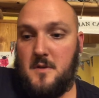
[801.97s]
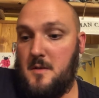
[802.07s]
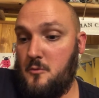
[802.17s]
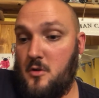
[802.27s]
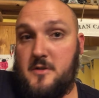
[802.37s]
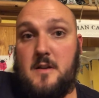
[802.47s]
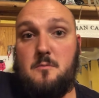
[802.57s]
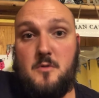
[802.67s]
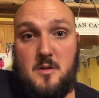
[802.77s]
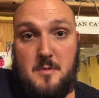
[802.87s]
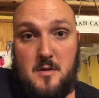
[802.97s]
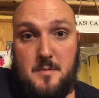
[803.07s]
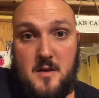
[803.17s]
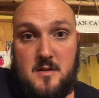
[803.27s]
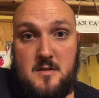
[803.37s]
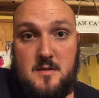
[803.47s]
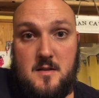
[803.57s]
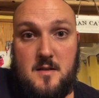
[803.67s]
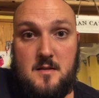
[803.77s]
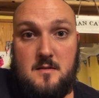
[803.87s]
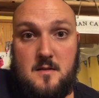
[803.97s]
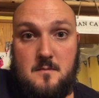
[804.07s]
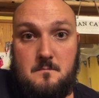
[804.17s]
Keep your eyes out on my eBay page, and